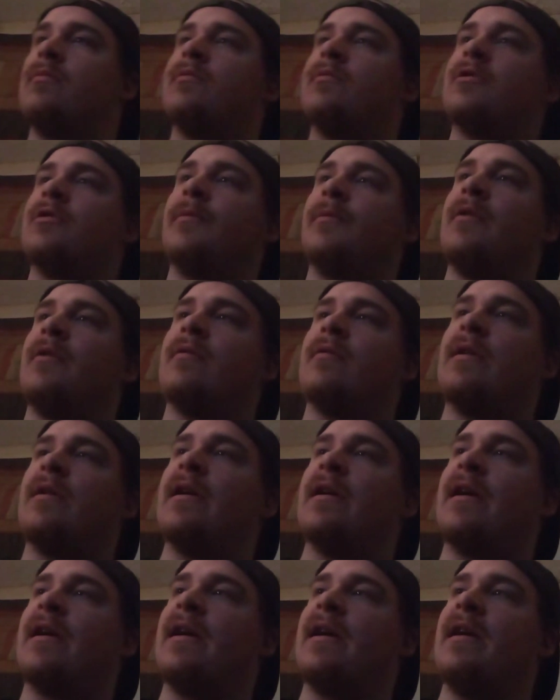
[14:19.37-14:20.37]
So we don't
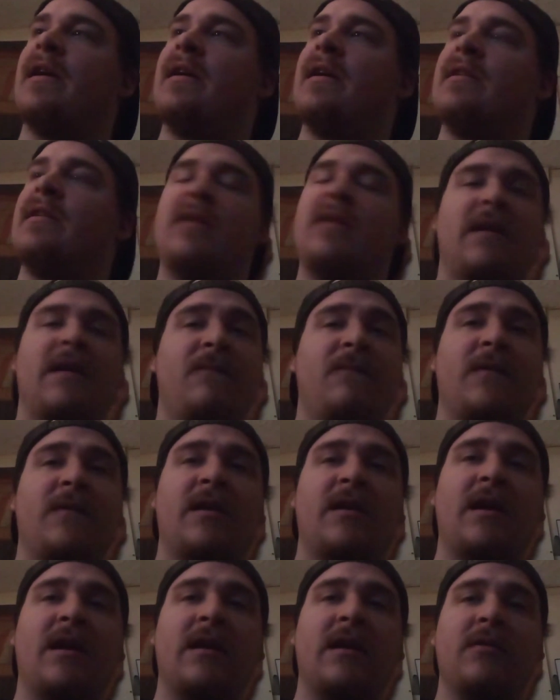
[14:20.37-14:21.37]
gotta get in depth
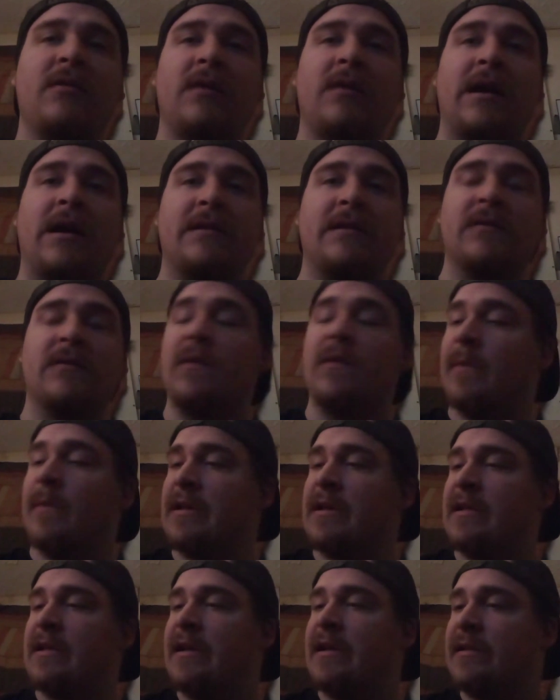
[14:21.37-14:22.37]
in that. You guys know
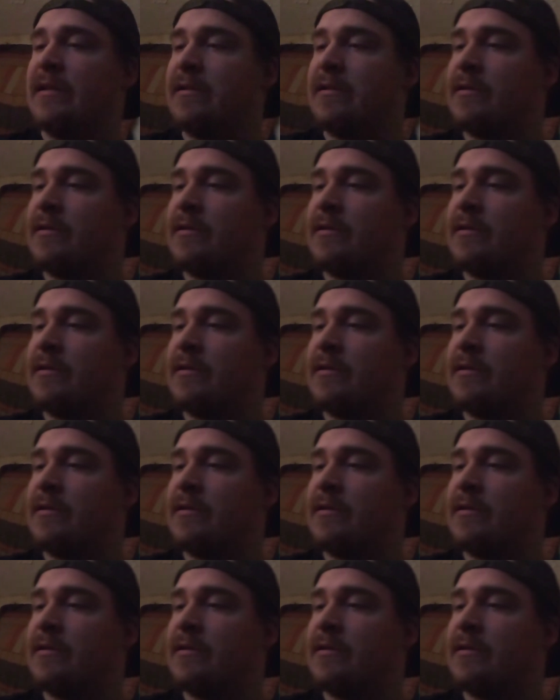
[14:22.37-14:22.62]
about that.